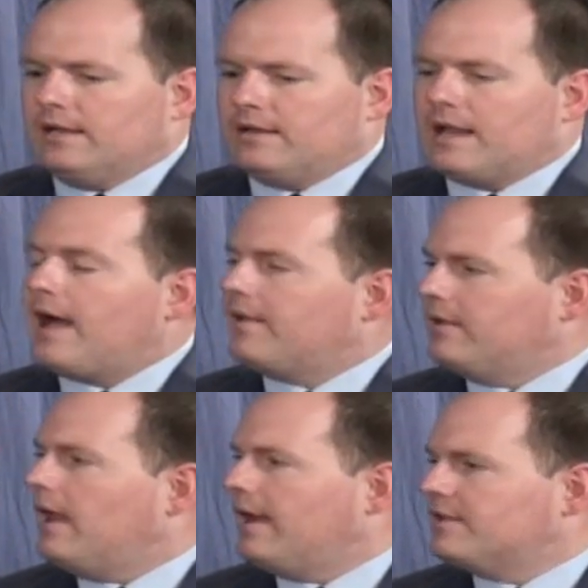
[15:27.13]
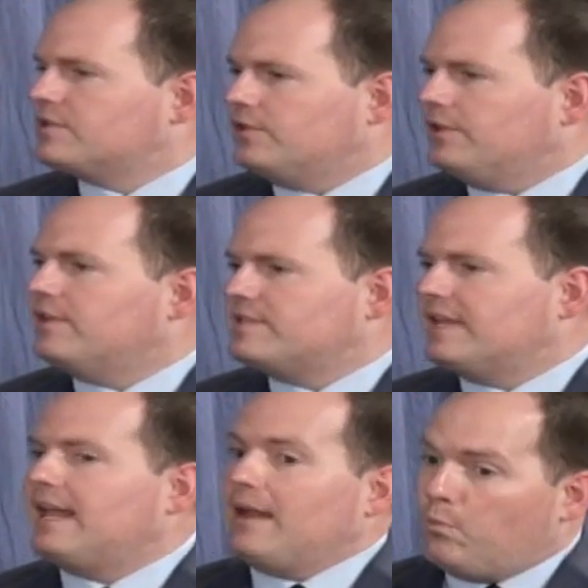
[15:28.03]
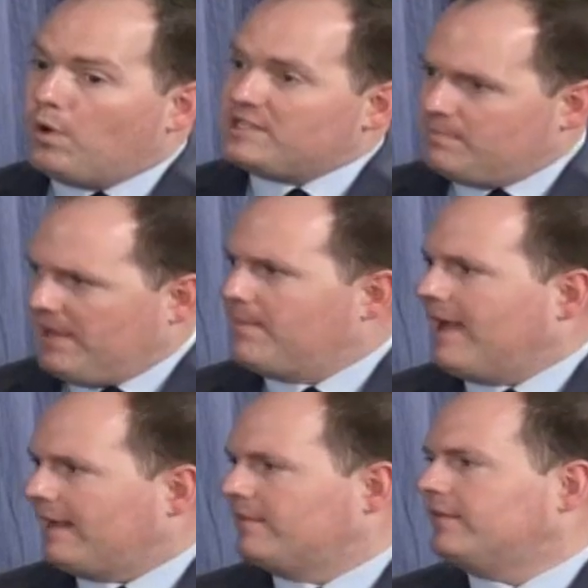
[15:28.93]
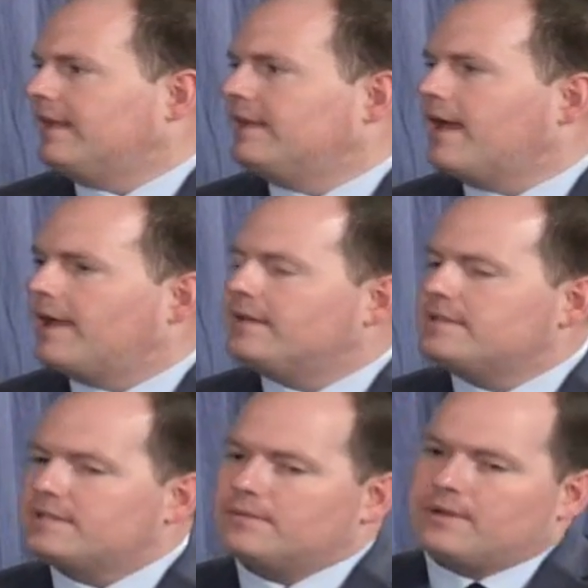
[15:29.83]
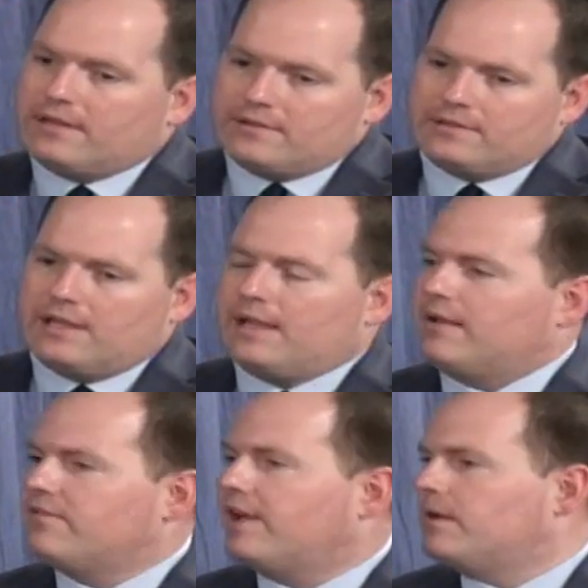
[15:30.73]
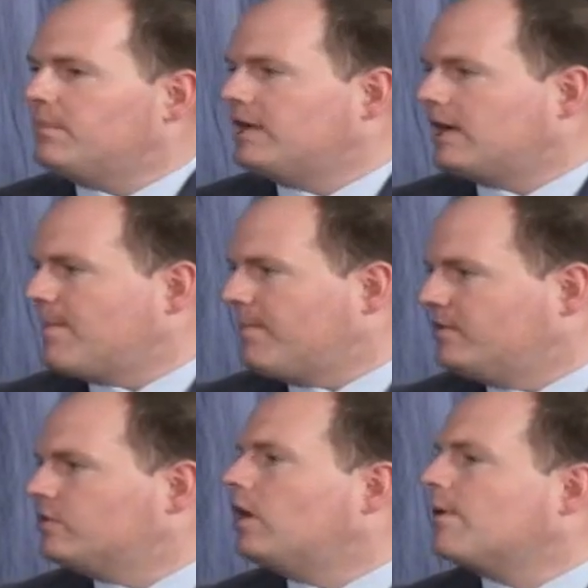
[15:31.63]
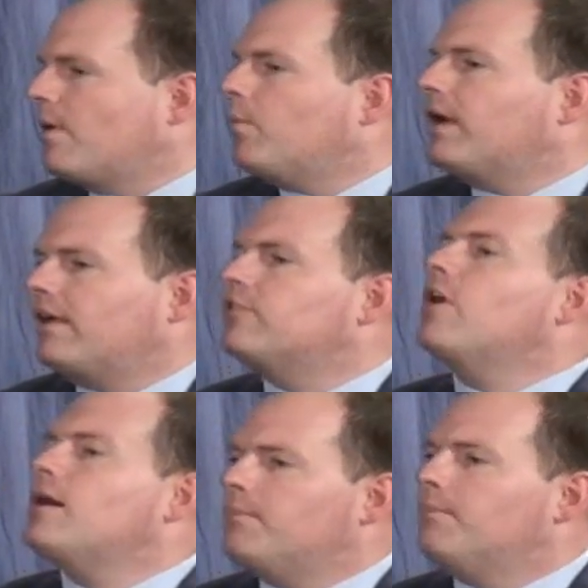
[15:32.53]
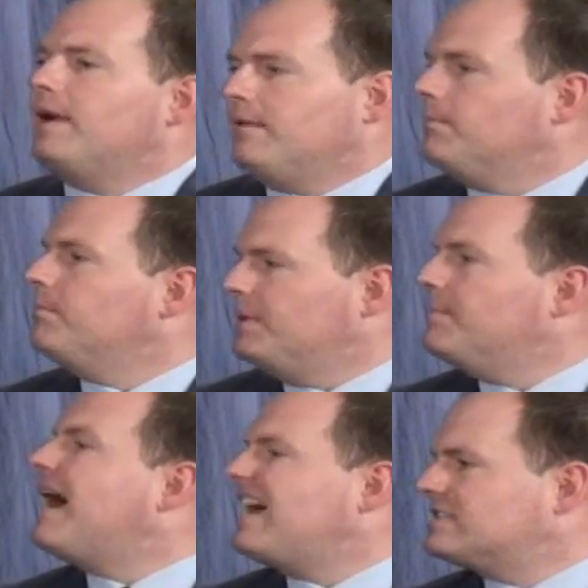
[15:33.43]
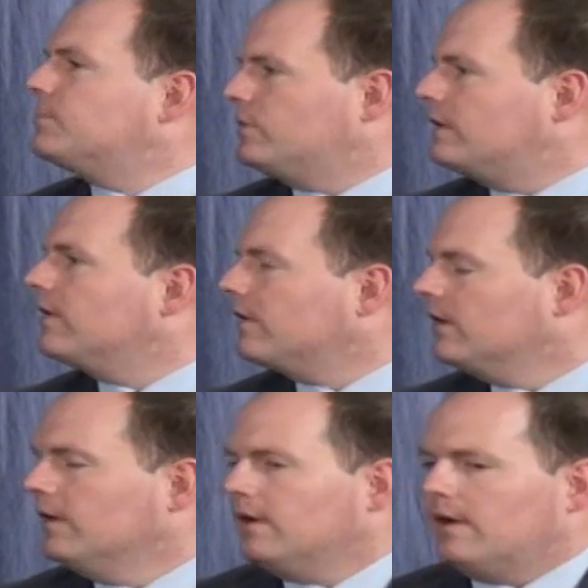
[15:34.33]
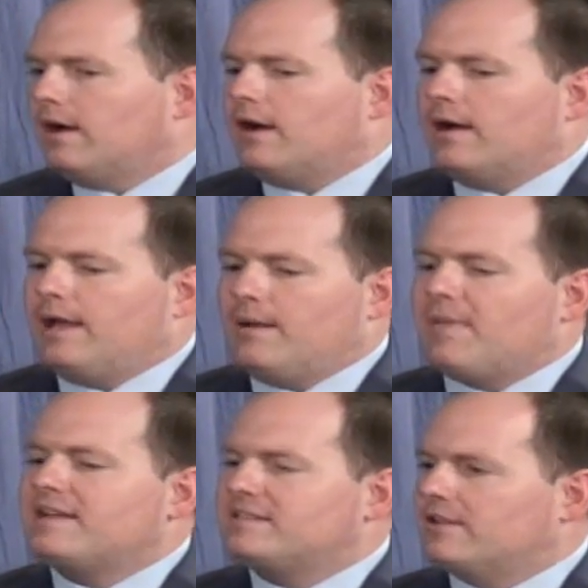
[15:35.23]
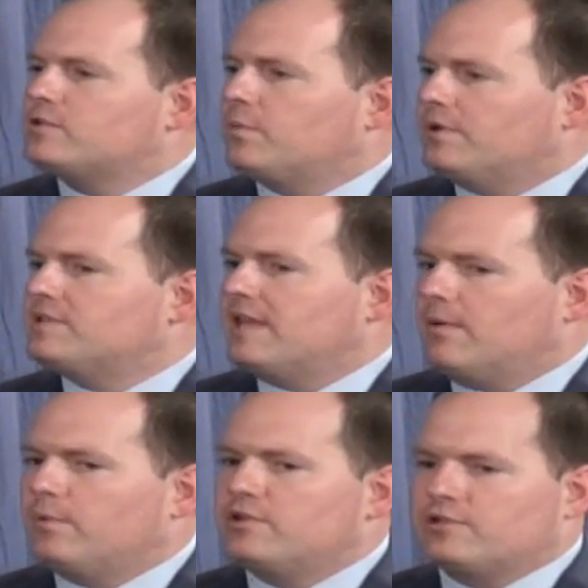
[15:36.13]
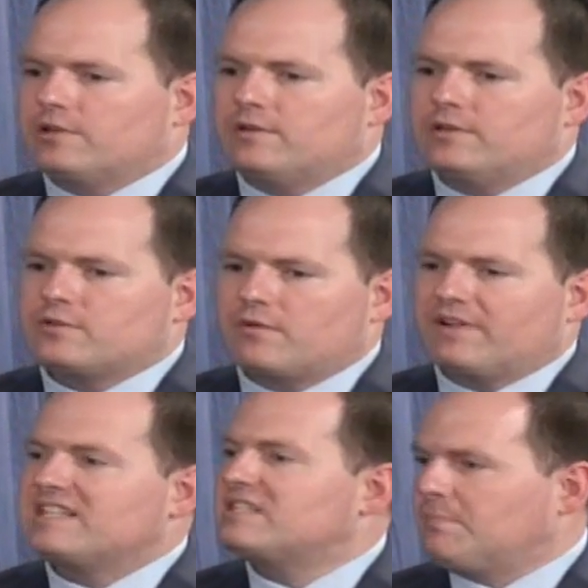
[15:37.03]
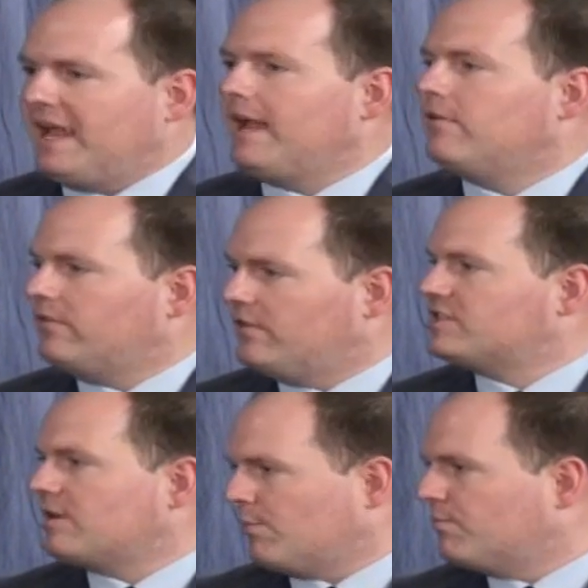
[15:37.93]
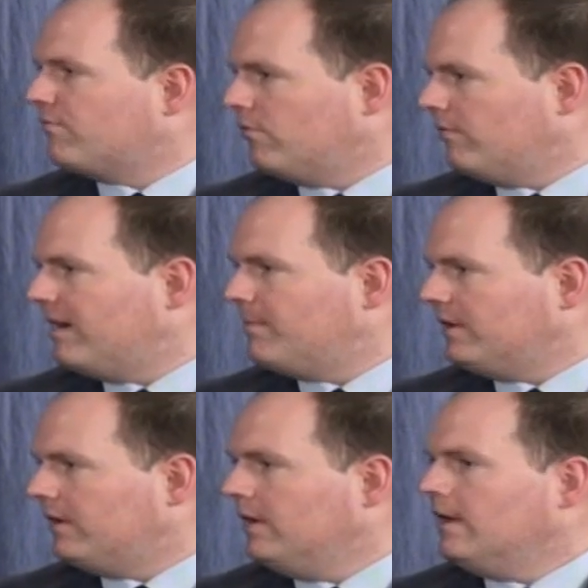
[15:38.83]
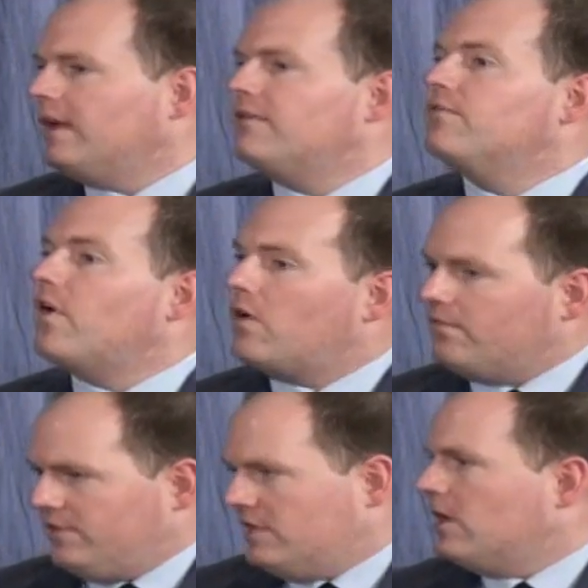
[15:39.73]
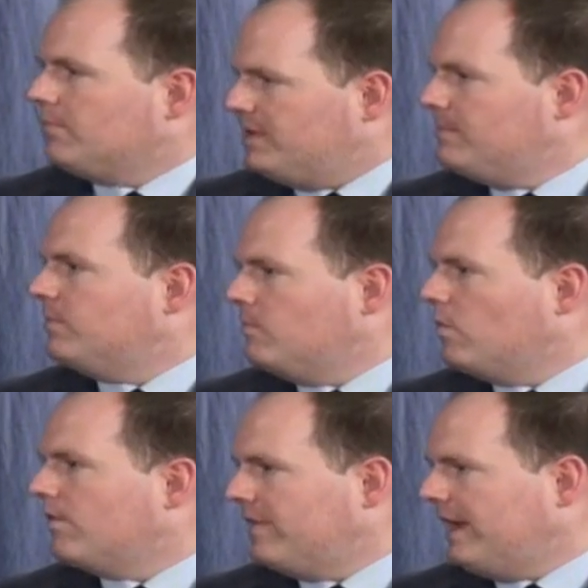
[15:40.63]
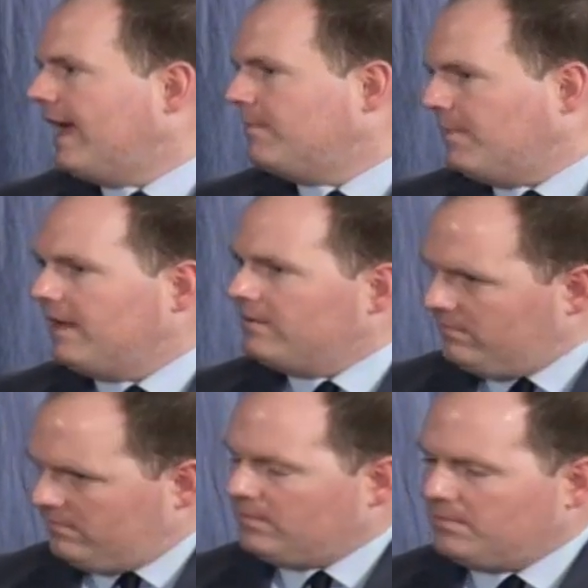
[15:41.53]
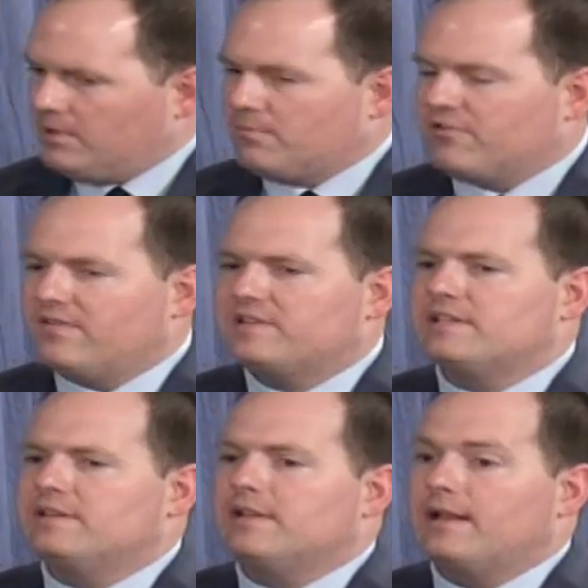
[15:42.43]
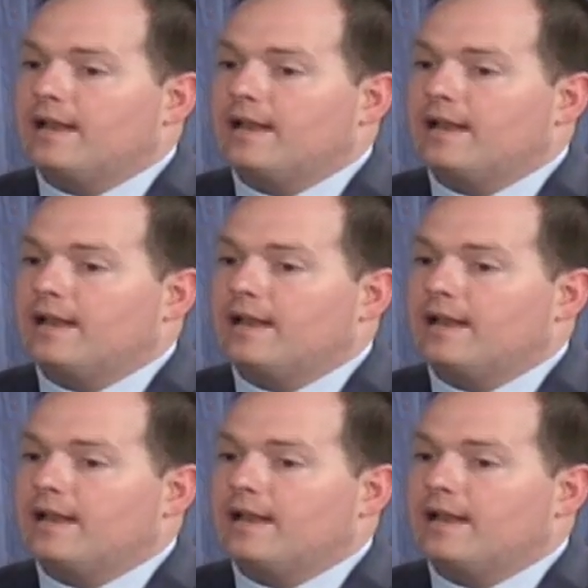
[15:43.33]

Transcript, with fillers: not as good as it had once been back in the late 90s, and they invited me to come up and talk about what I thought might be possible here. And my sense was that we should sort of expand the summer programming, involve the young people more than had been previously done,